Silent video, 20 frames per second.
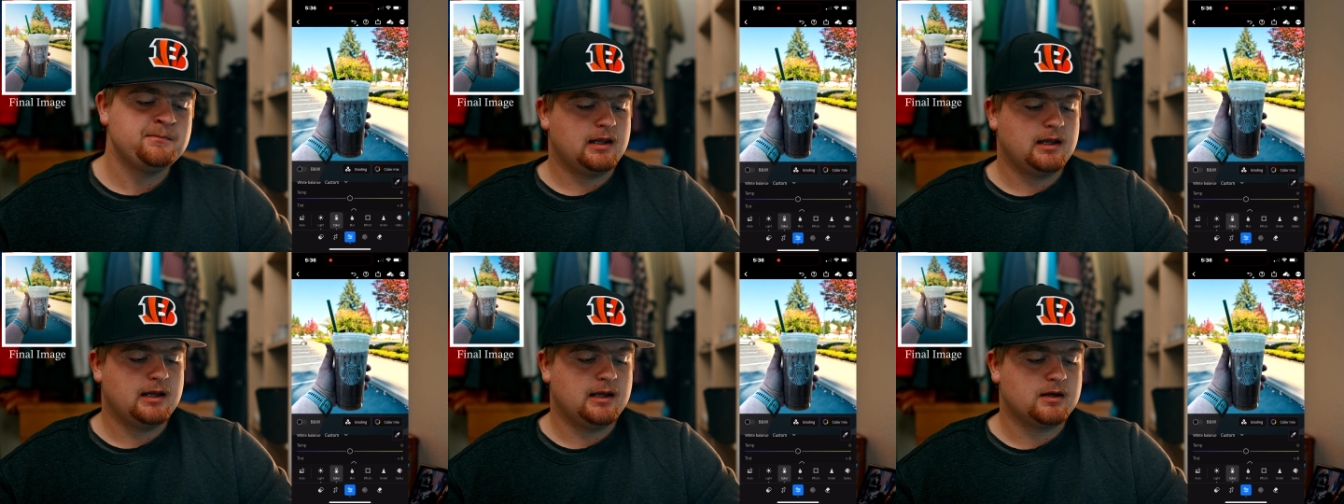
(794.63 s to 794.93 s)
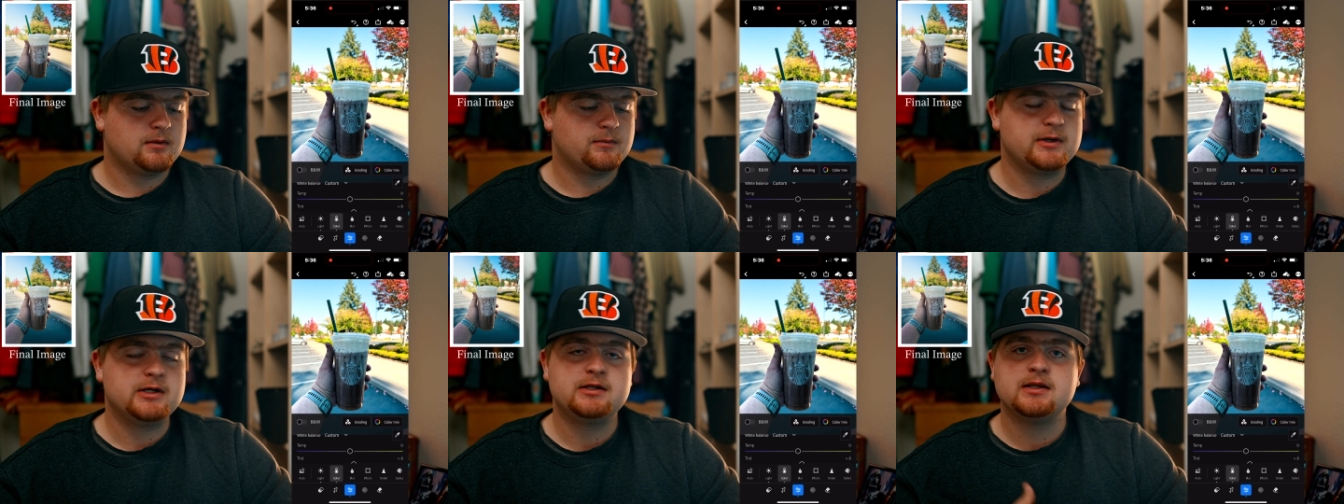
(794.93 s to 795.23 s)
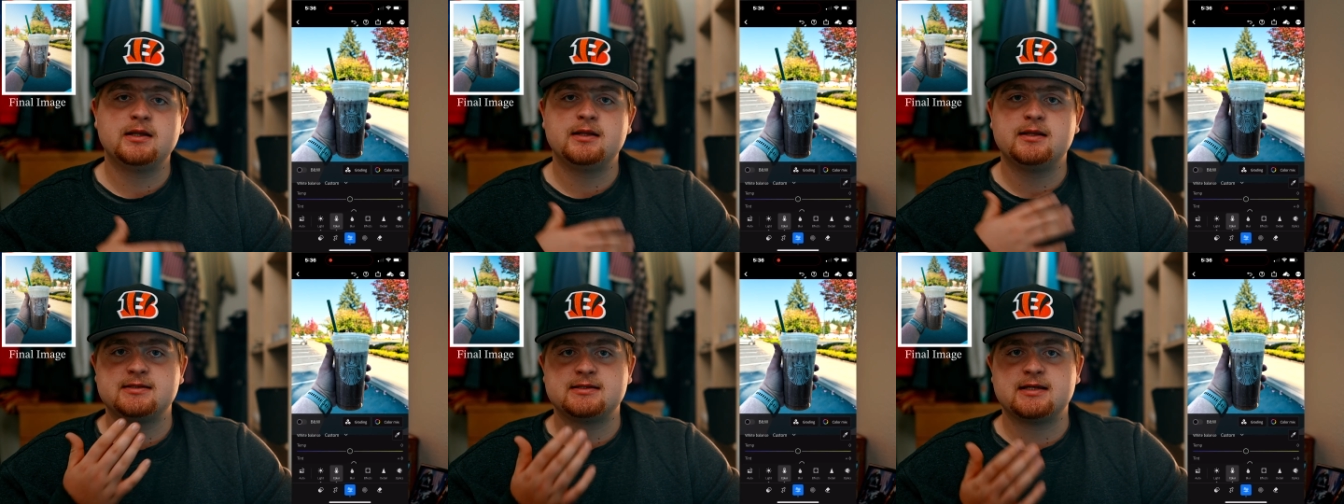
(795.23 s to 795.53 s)
and we
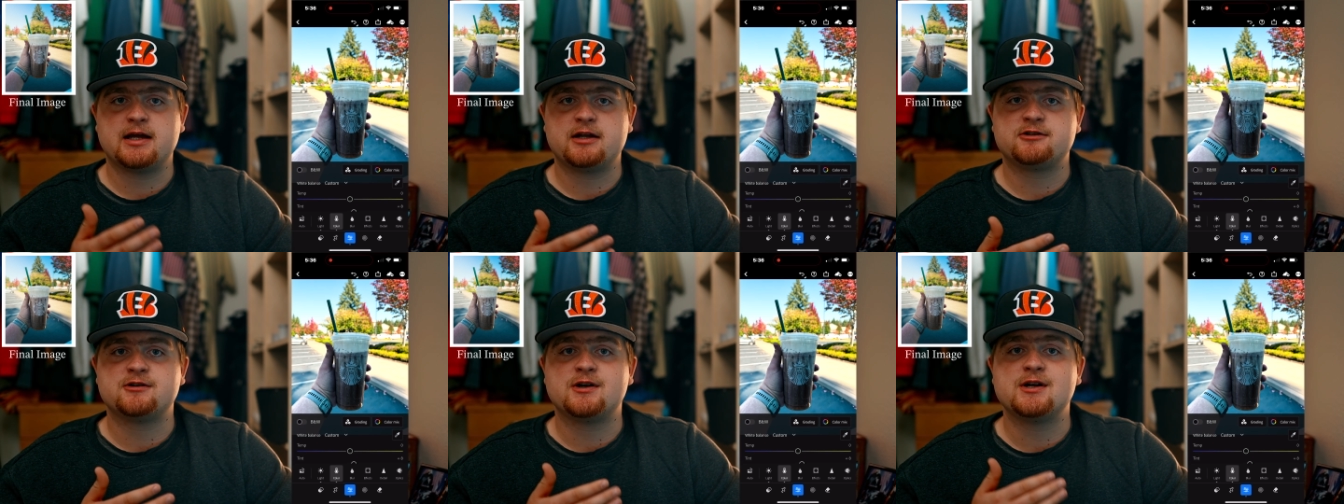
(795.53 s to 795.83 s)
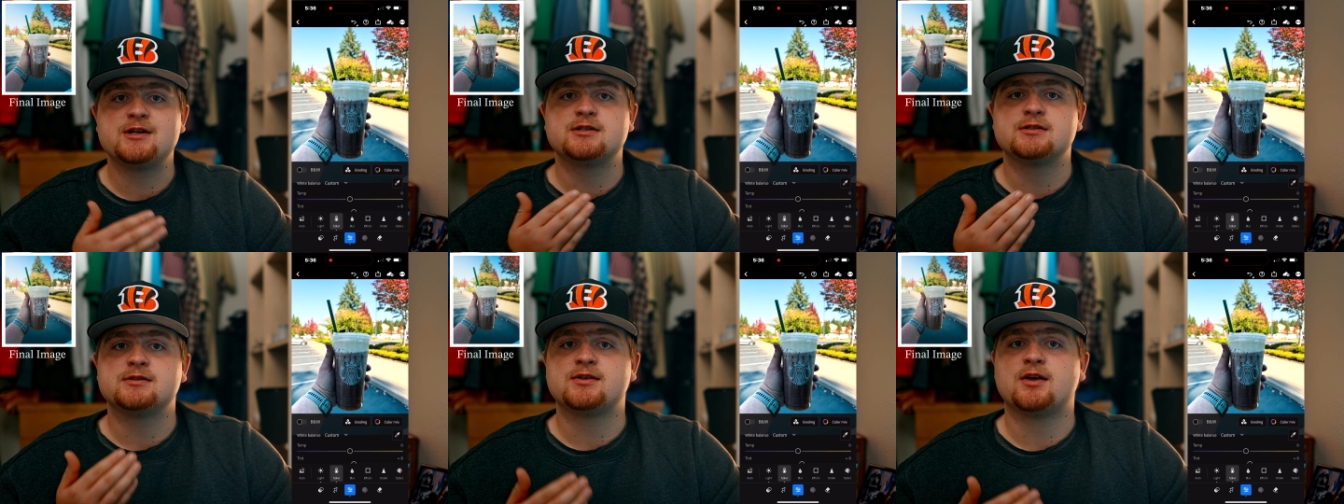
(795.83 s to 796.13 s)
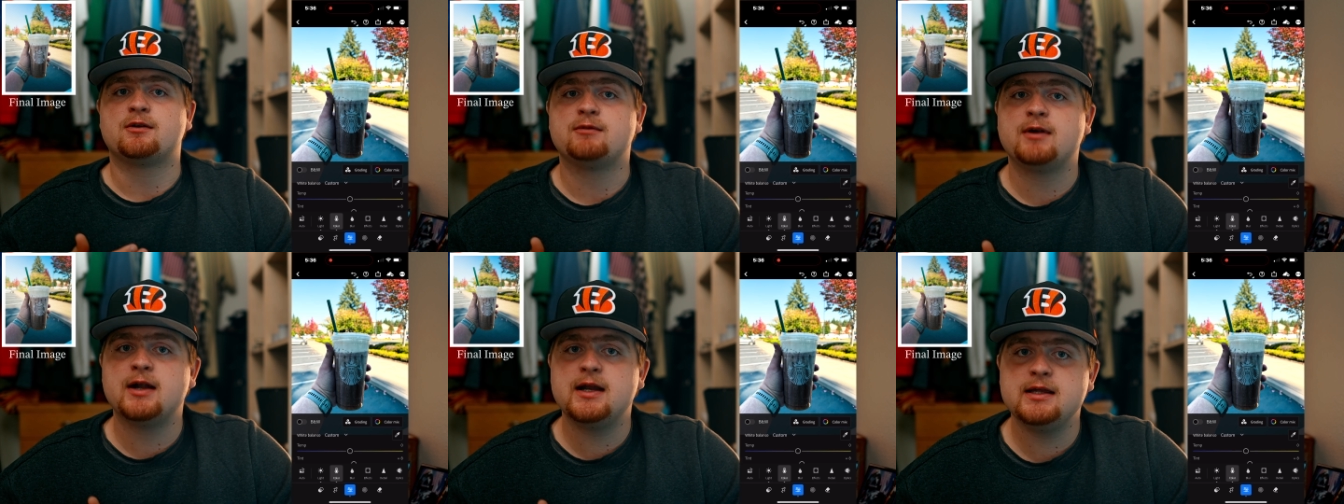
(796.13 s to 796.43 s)
did the saturations
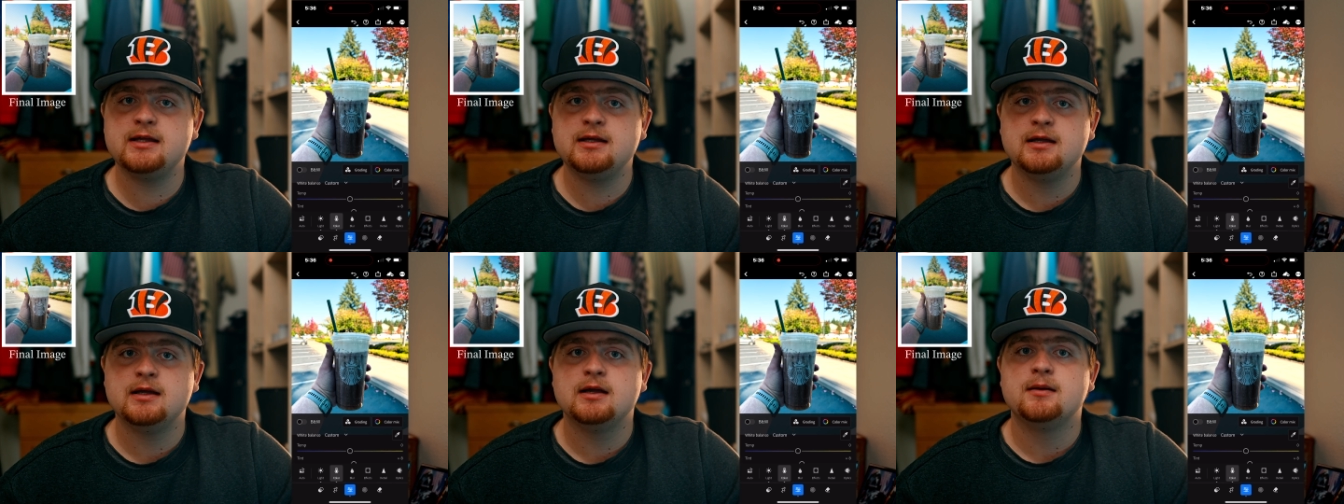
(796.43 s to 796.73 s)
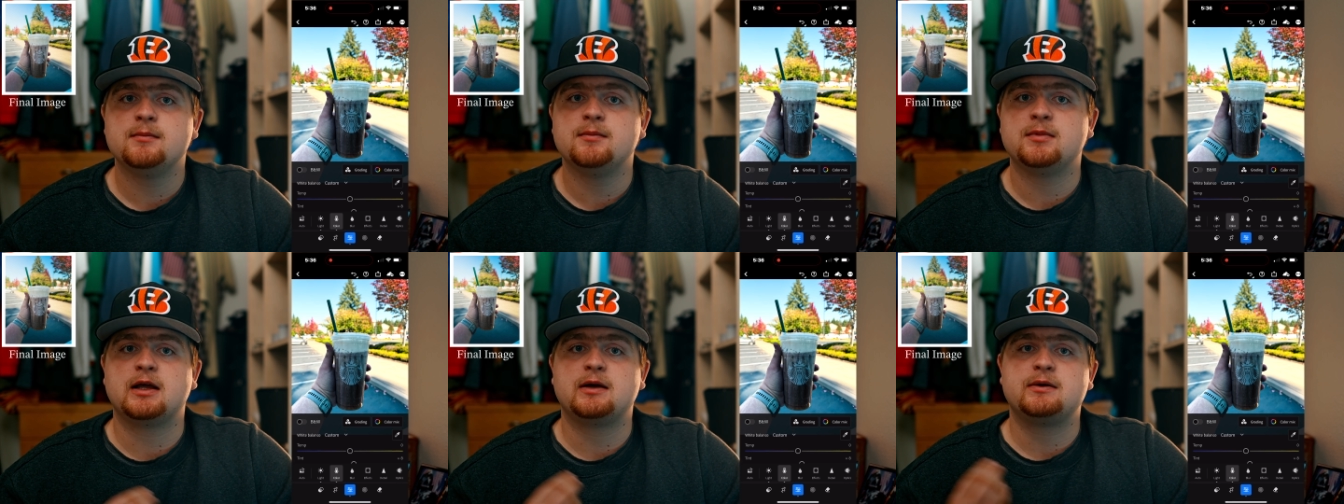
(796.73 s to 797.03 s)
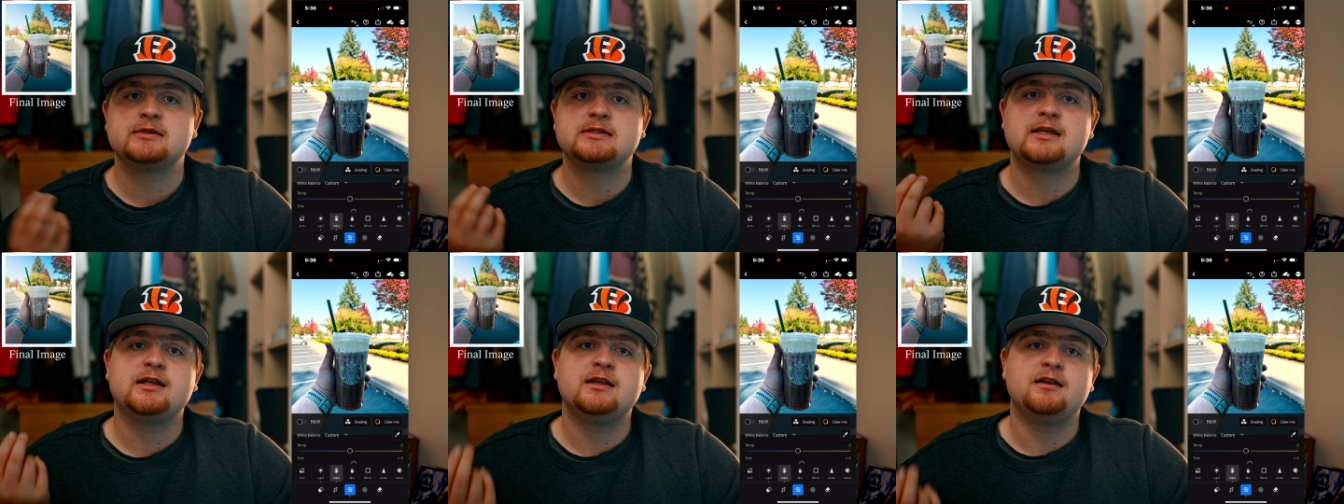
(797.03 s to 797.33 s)
already, but that
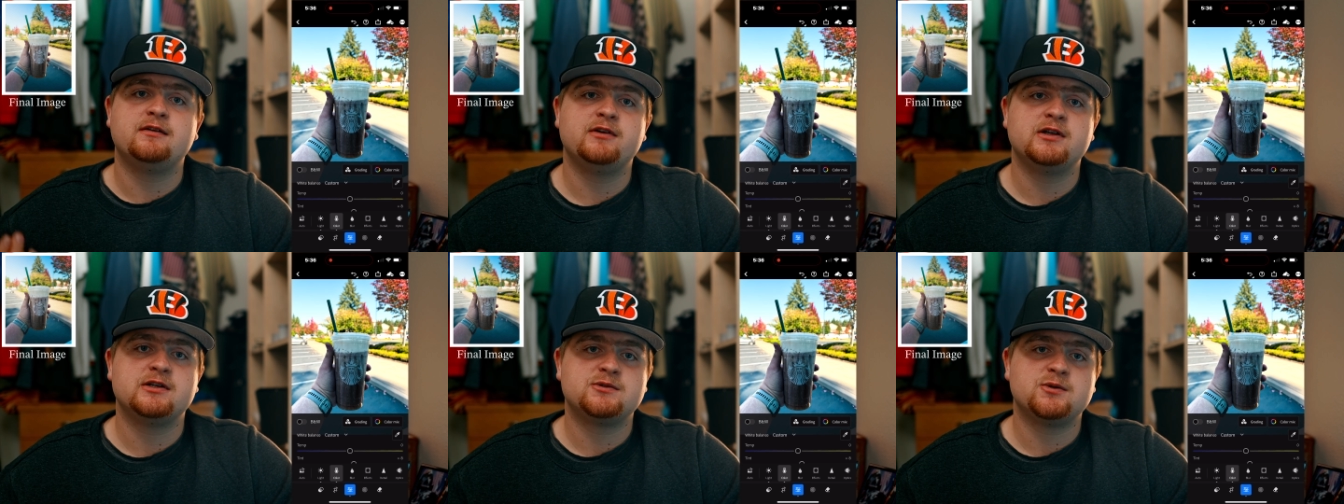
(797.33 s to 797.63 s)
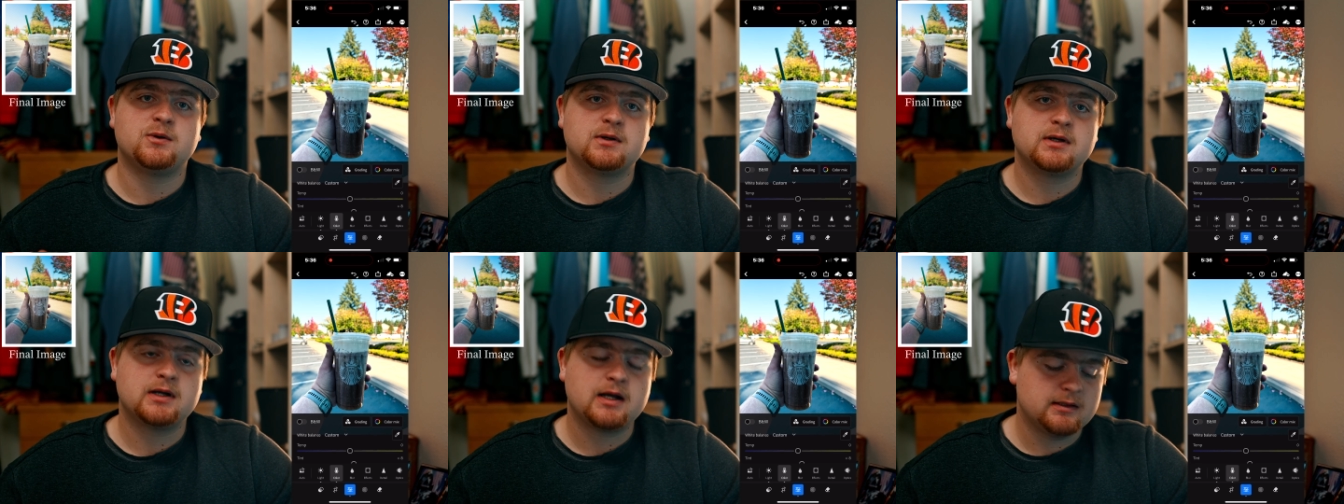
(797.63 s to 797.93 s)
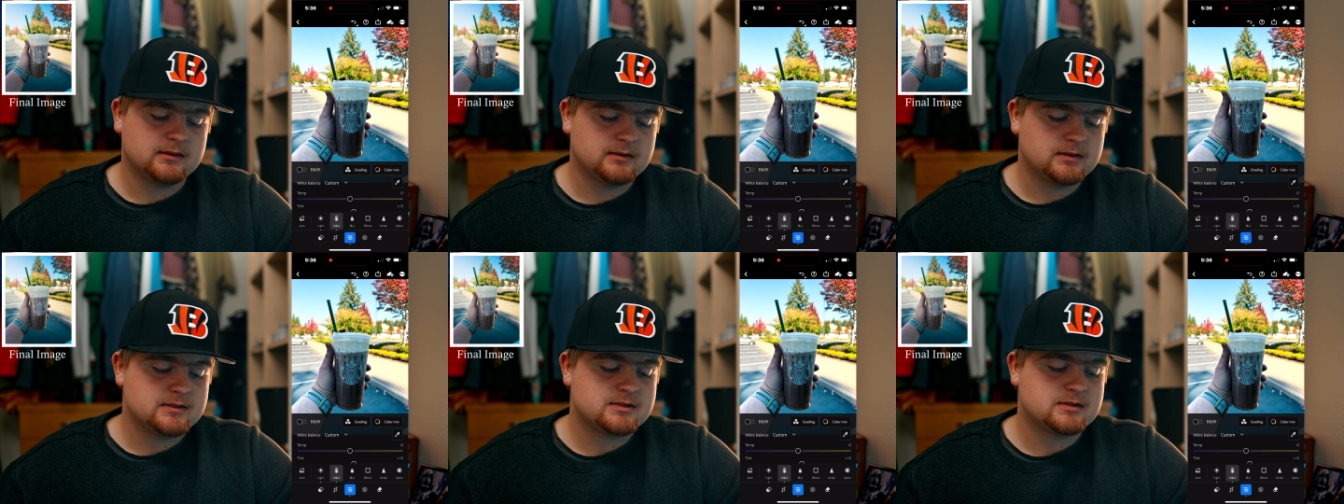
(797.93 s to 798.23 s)
was individual
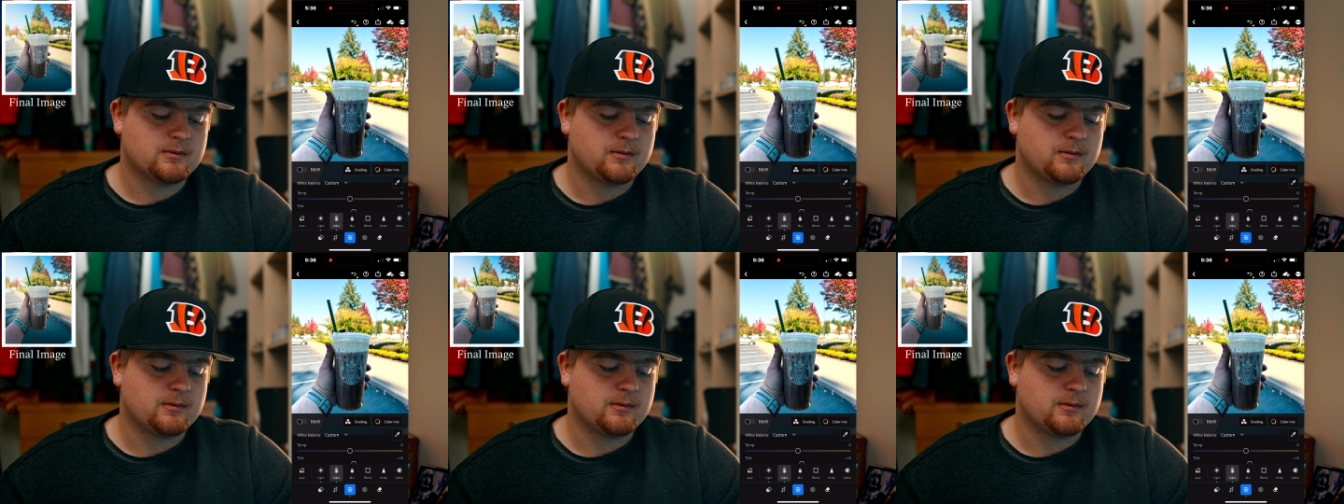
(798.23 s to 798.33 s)
colors.